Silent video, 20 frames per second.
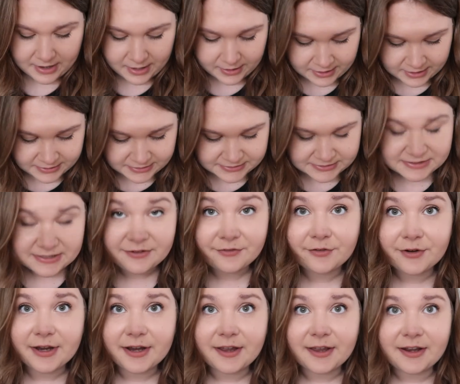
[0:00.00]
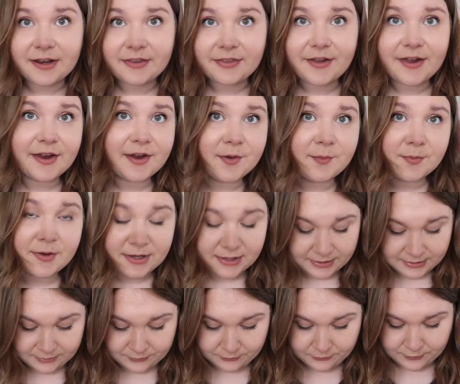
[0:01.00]
I had a delivery earlier that I
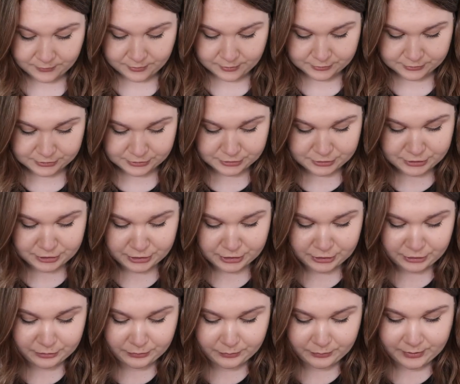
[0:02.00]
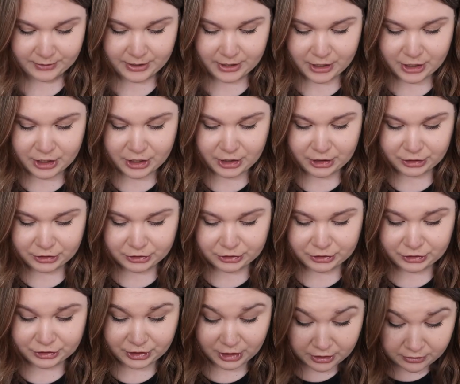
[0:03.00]
completely forgot to
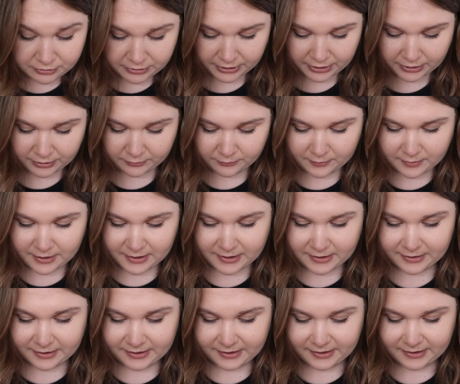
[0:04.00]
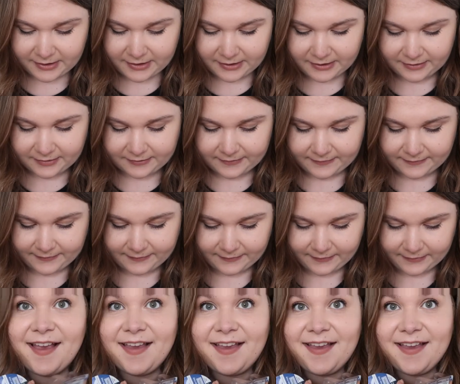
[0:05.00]
show you, and it is
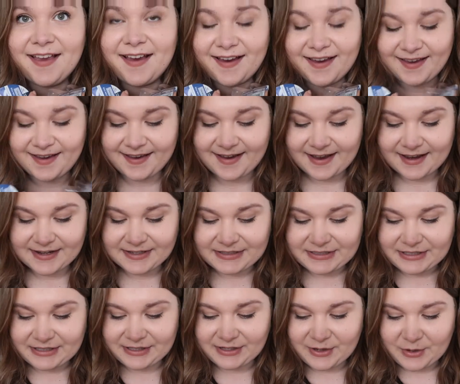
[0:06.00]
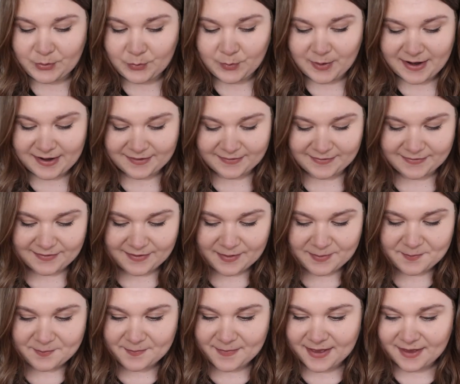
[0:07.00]
Yankee Candle Wax
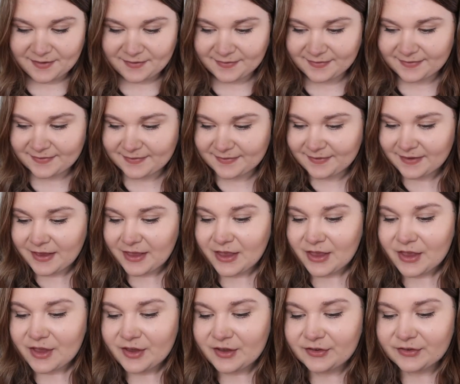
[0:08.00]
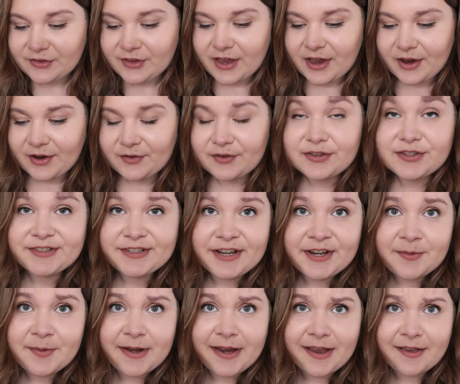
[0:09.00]
Melts. So, did
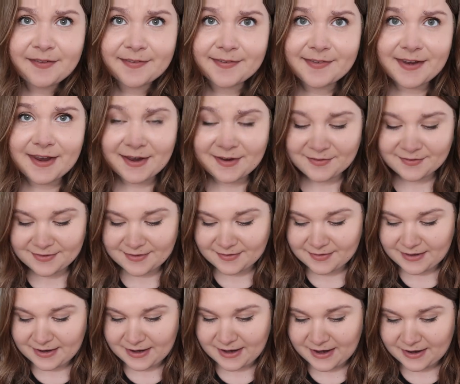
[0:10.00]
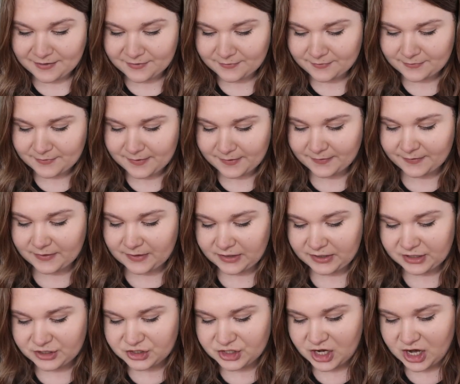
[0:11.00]
anybody else know that they have
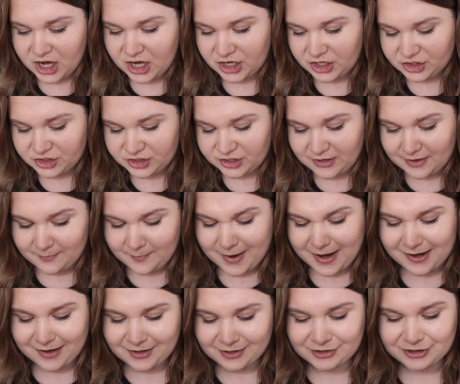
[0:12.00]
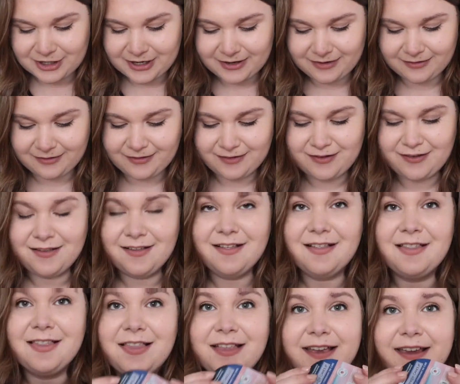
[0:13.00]
recently changed their packaging?
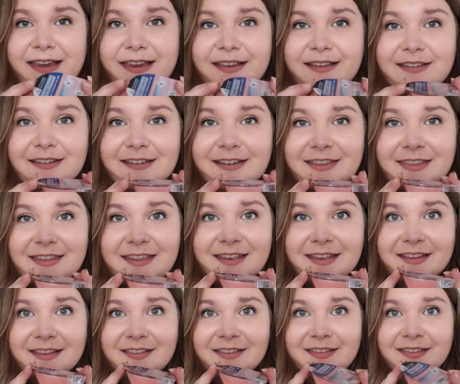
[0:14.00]
Like, look at this.